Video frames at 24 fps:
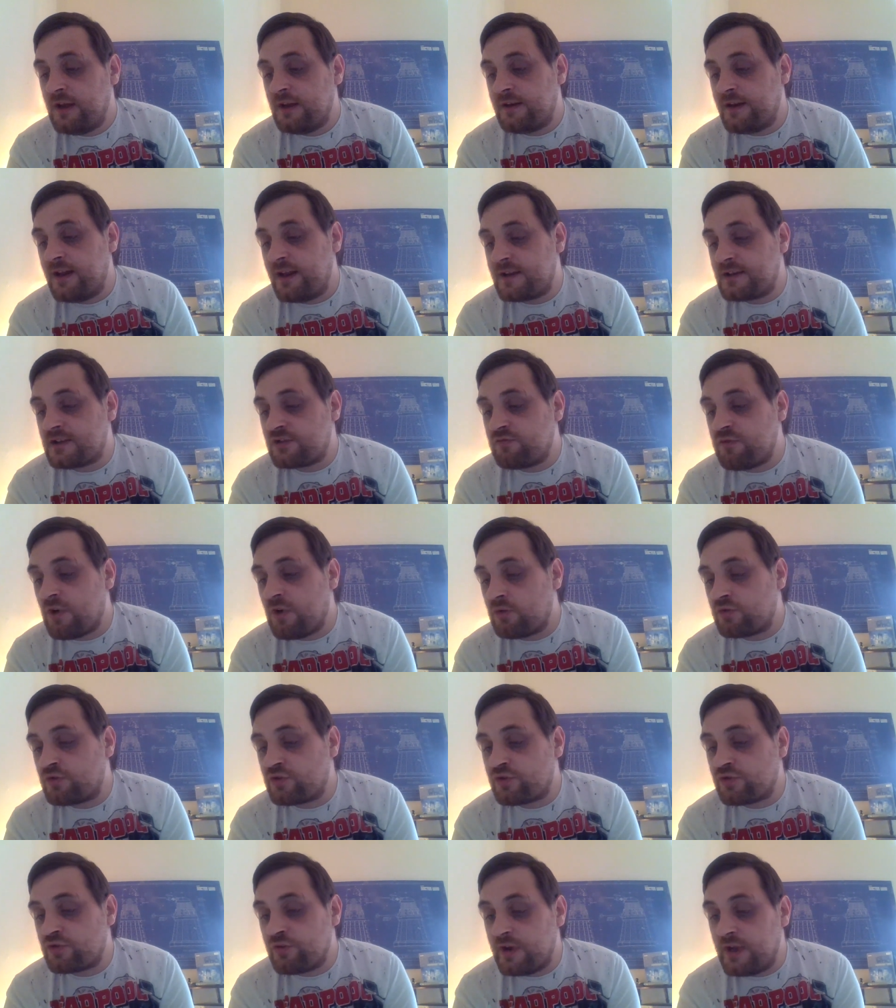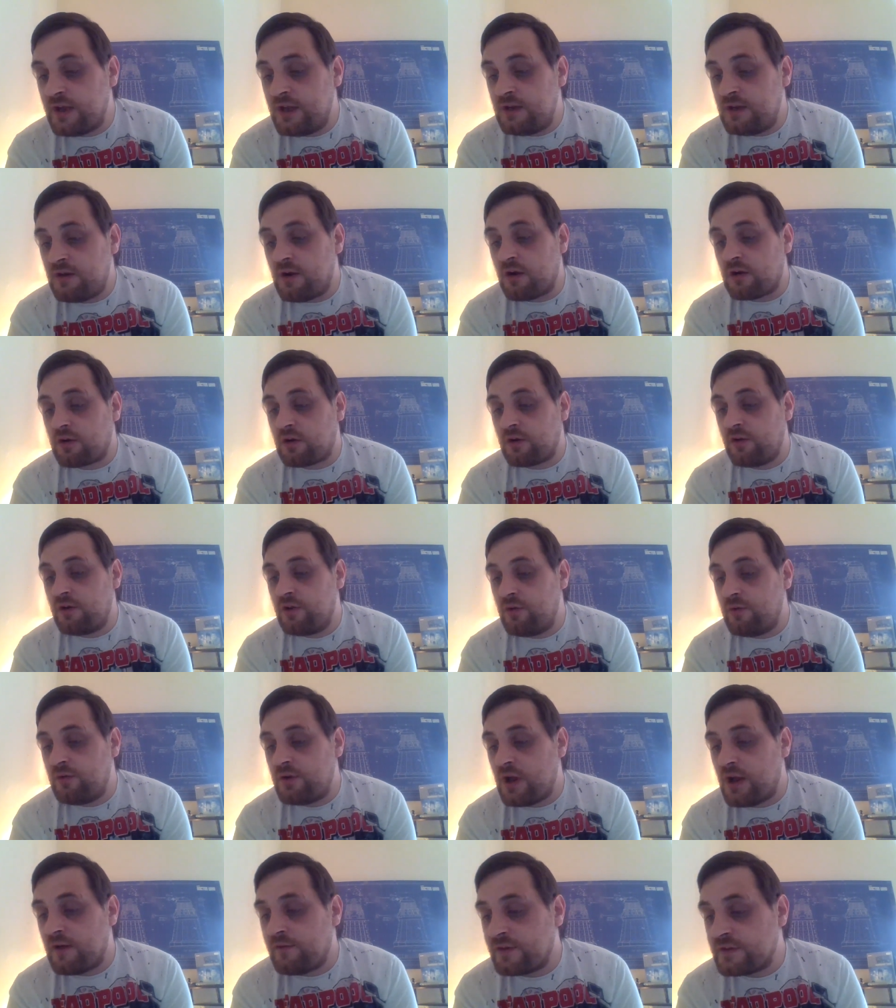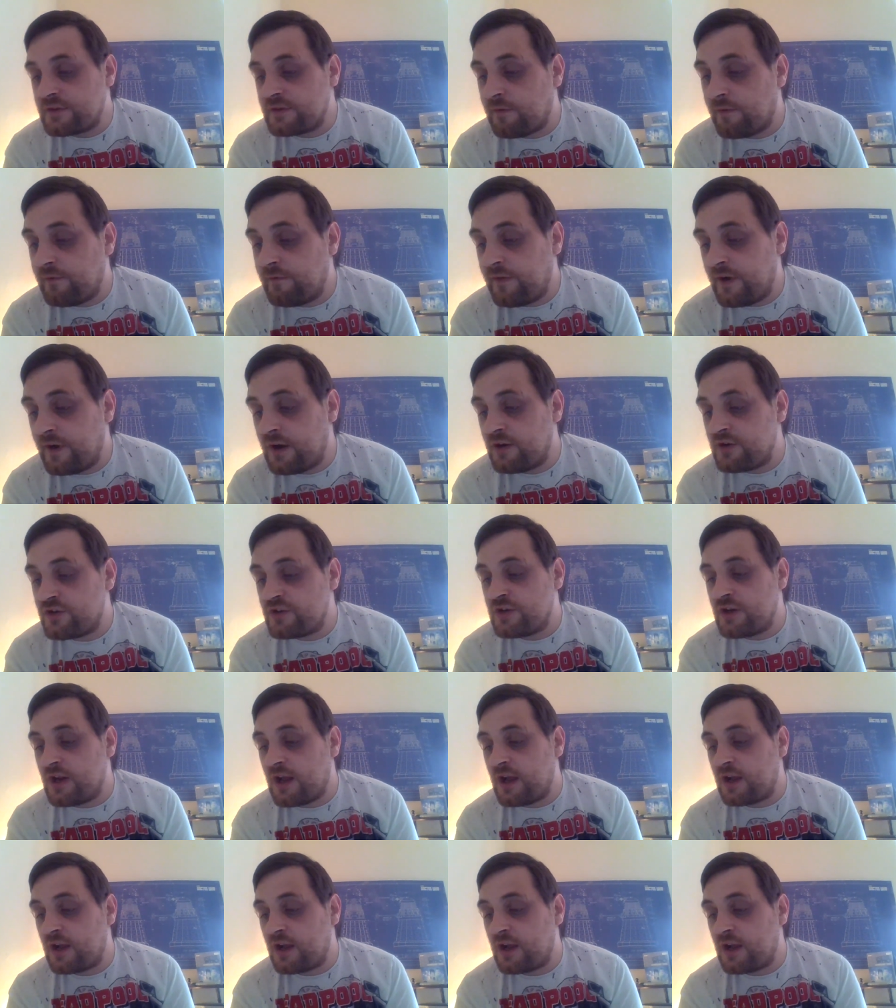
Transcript: Dicks wrote three Doctor Who novels for Virgin